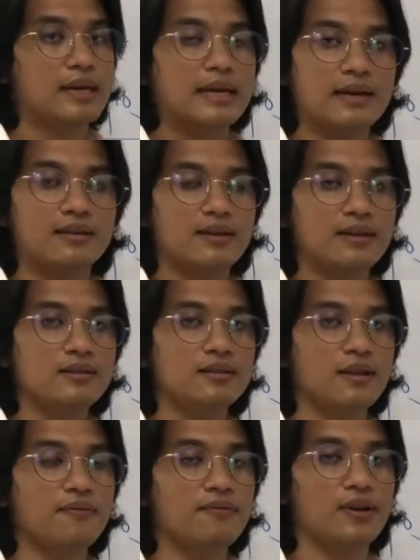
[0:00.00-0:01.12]
It is
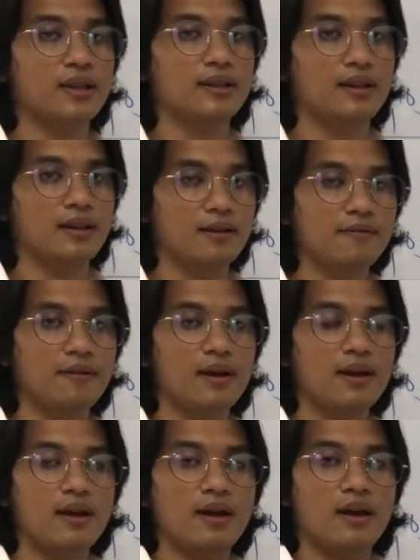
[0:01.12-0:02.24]
different if
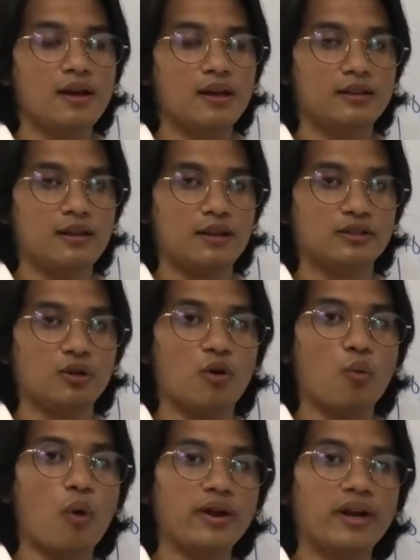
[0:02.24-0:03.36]
it is
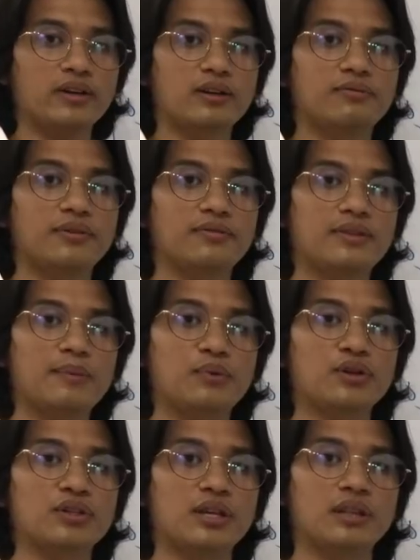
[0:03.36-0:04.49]

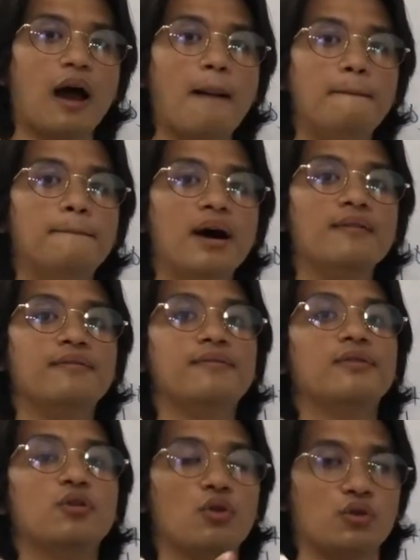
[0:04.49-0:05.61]
150% above
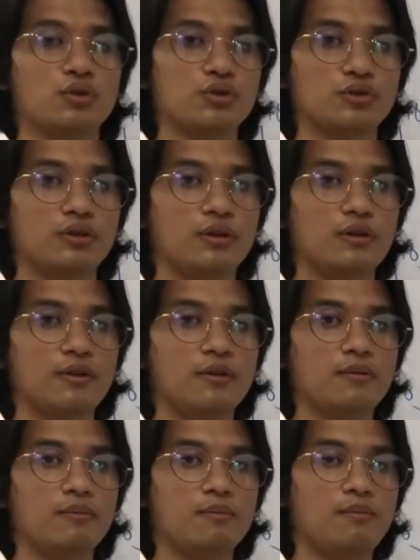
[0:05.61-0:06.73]
cost,
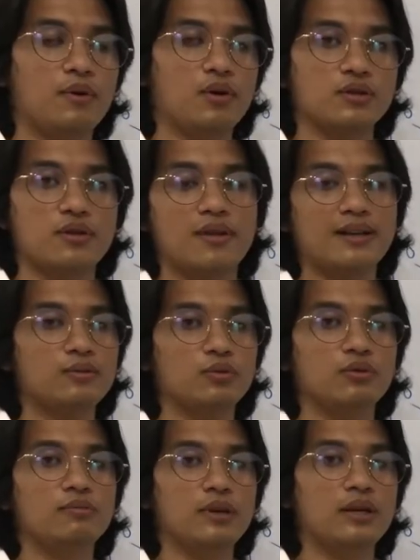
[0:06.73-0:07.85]
because that
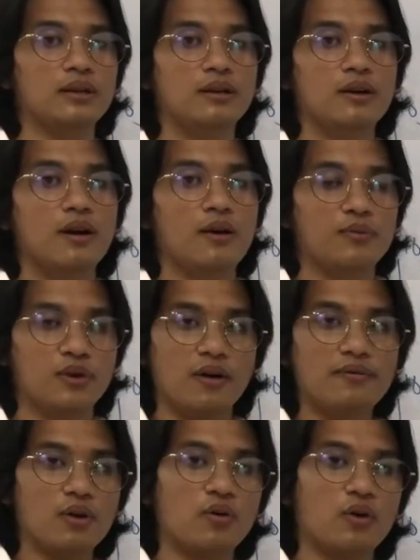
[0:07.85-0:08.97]
would mean you have
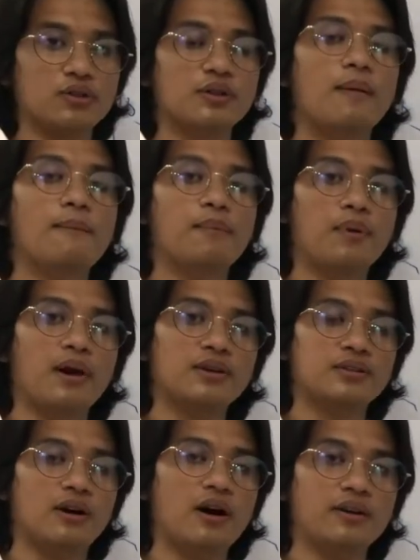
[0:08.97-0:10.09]
the cost
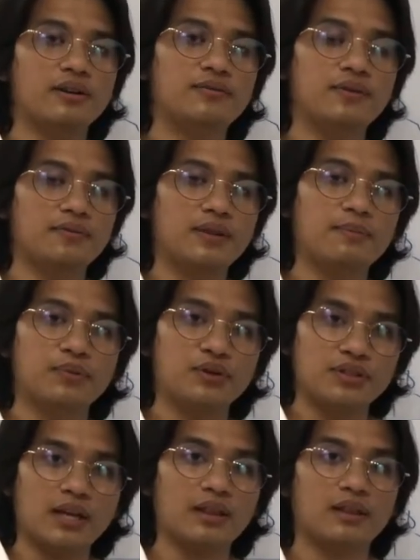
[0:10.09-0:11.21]
plus
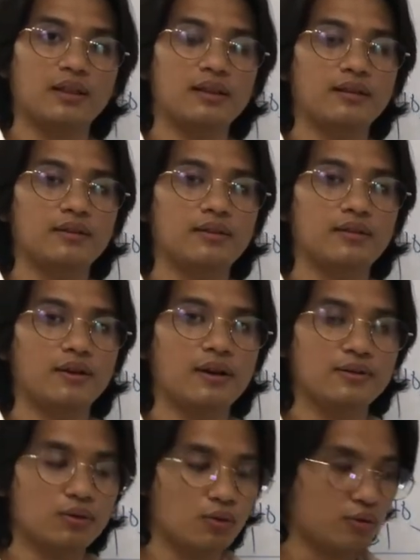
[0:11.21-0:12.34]
150%. Okay,
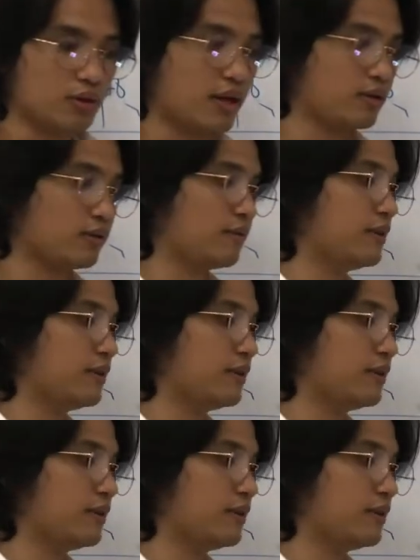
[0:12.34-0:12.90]
so take note of the